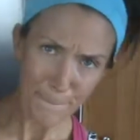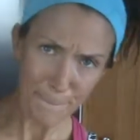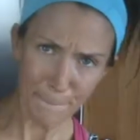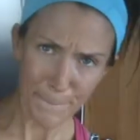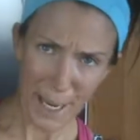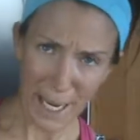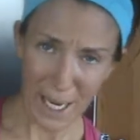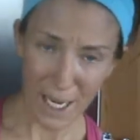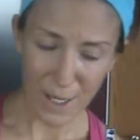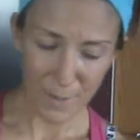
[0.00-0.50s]

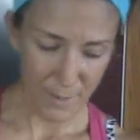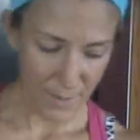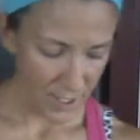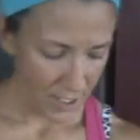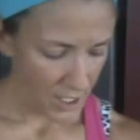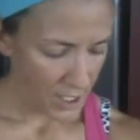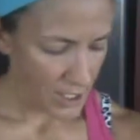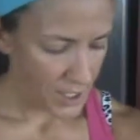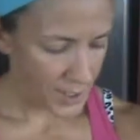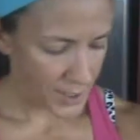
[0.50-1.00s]

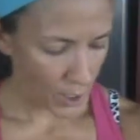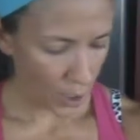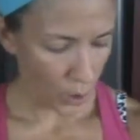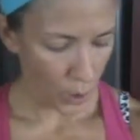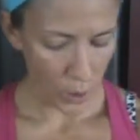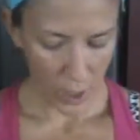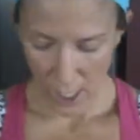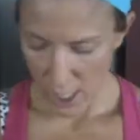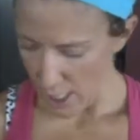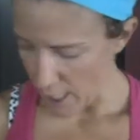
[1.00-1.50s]
bam.
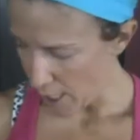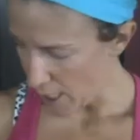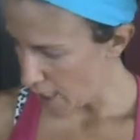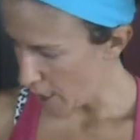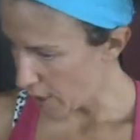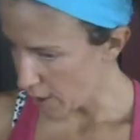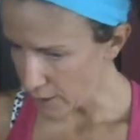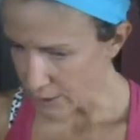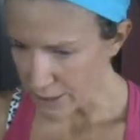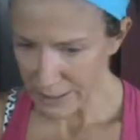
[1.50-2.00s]
So, uh,
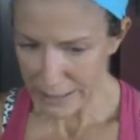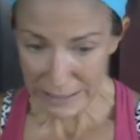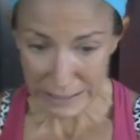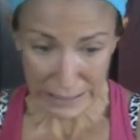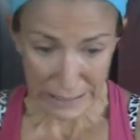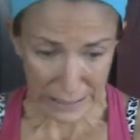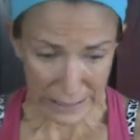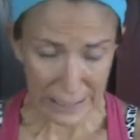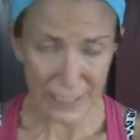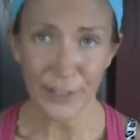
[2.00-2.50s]
ugh,
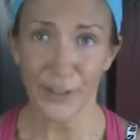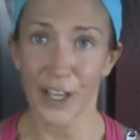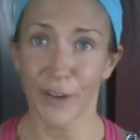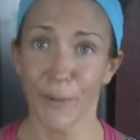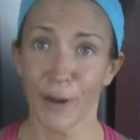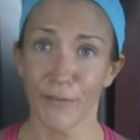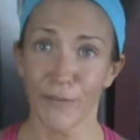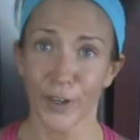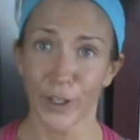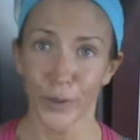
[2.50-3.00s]
I don't have
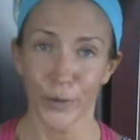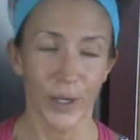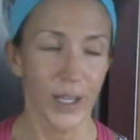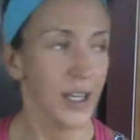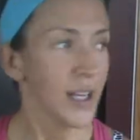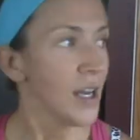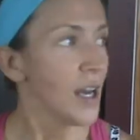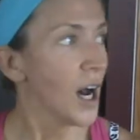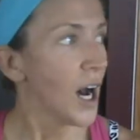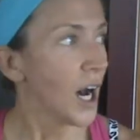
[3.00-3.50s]
my phone.
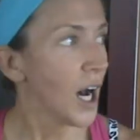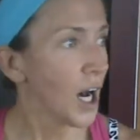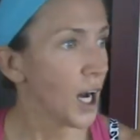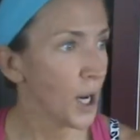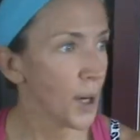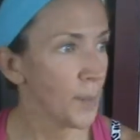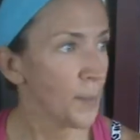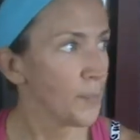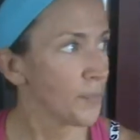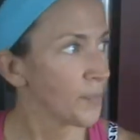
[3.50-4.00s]

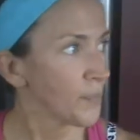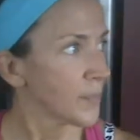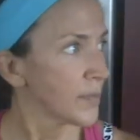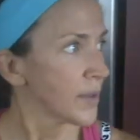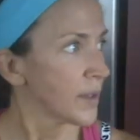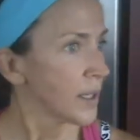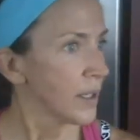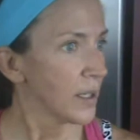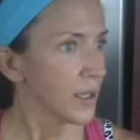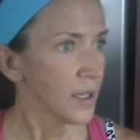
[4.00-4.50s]

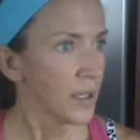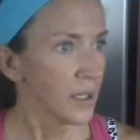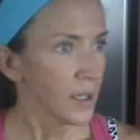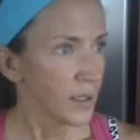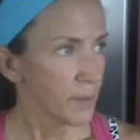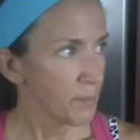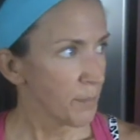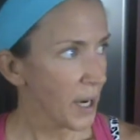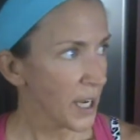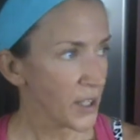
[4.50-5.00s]

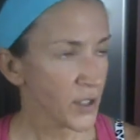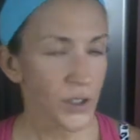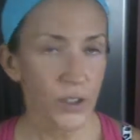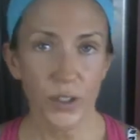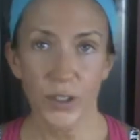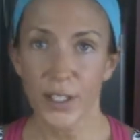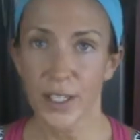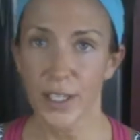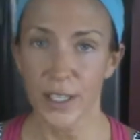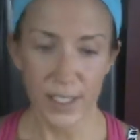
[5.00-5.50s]
Um,
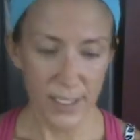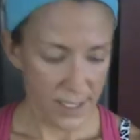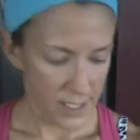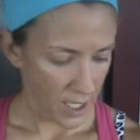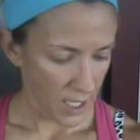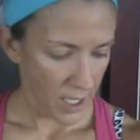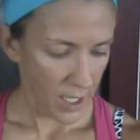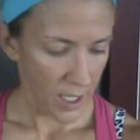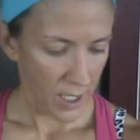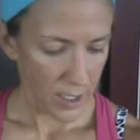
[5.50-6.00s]
Michael is
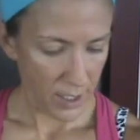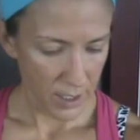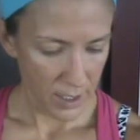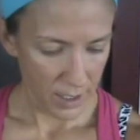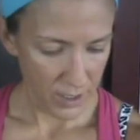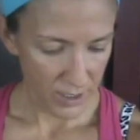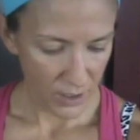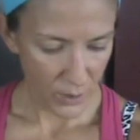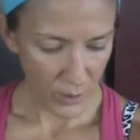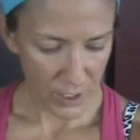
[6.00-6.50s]
uh,
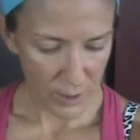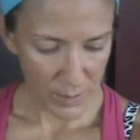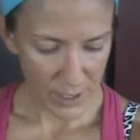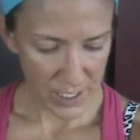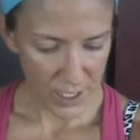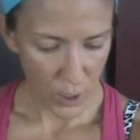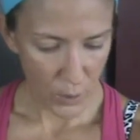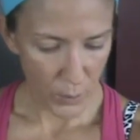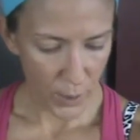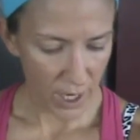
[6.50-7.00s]
going to be
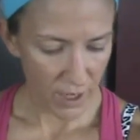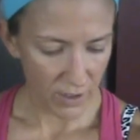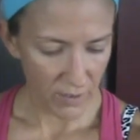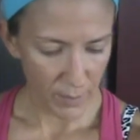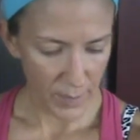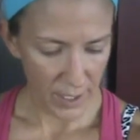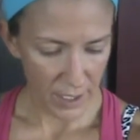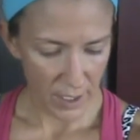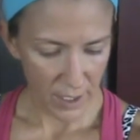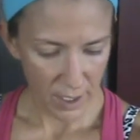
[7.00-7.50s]
so proud of
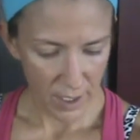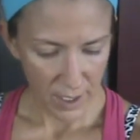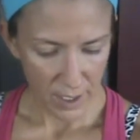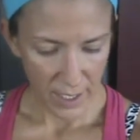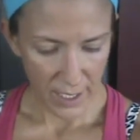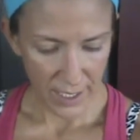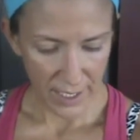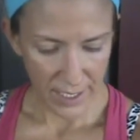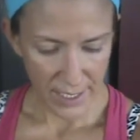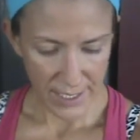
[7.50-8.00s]
me.
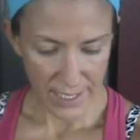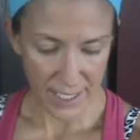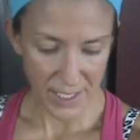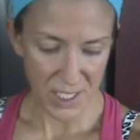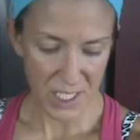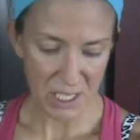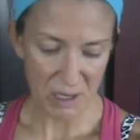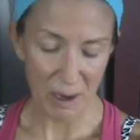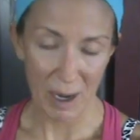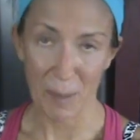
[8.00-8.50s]
And I need to
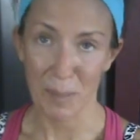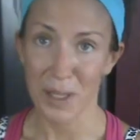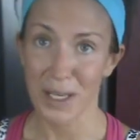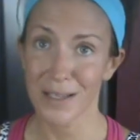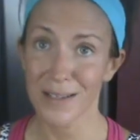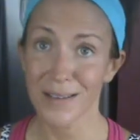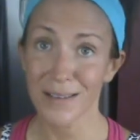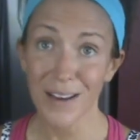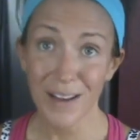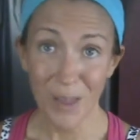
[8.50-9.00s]
Instagram
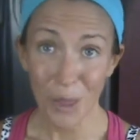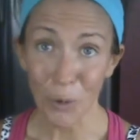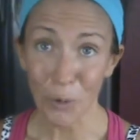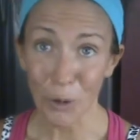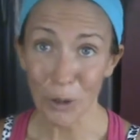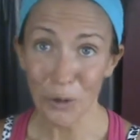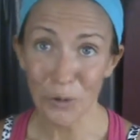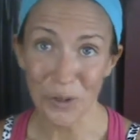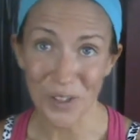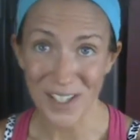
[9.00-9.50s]
this. The
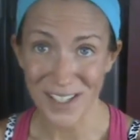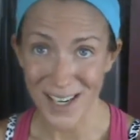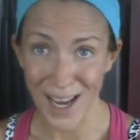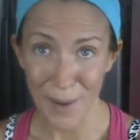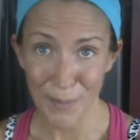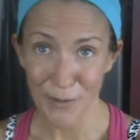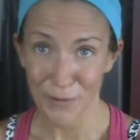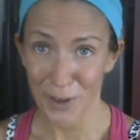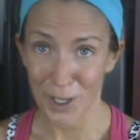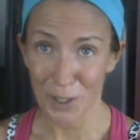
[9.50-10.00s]
world will
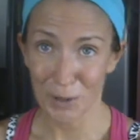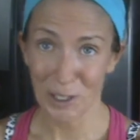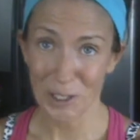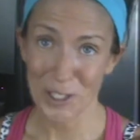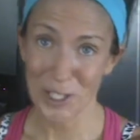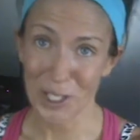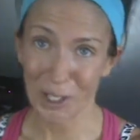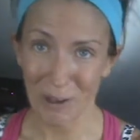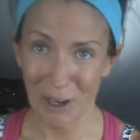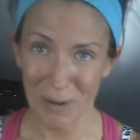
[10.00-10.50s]
stop if I don't
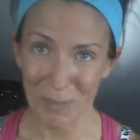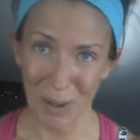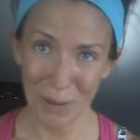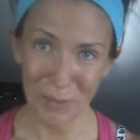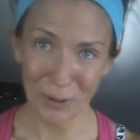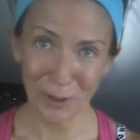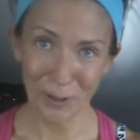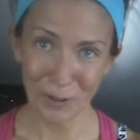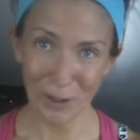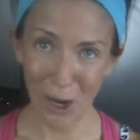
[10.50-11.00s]
Instagram my
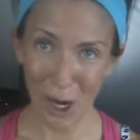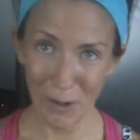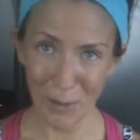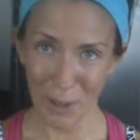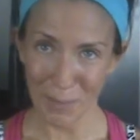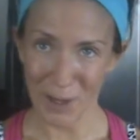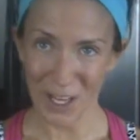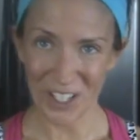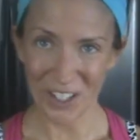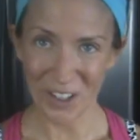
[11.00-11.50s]
Polar heart
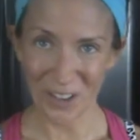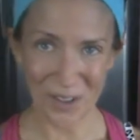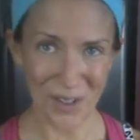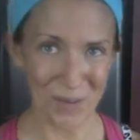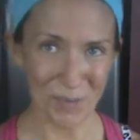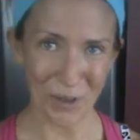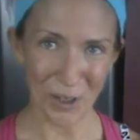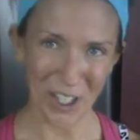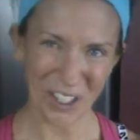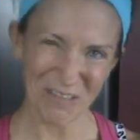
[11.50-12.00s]
rate monitor
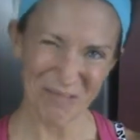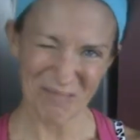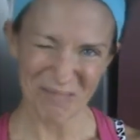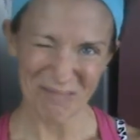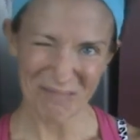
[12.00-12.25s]
this morning.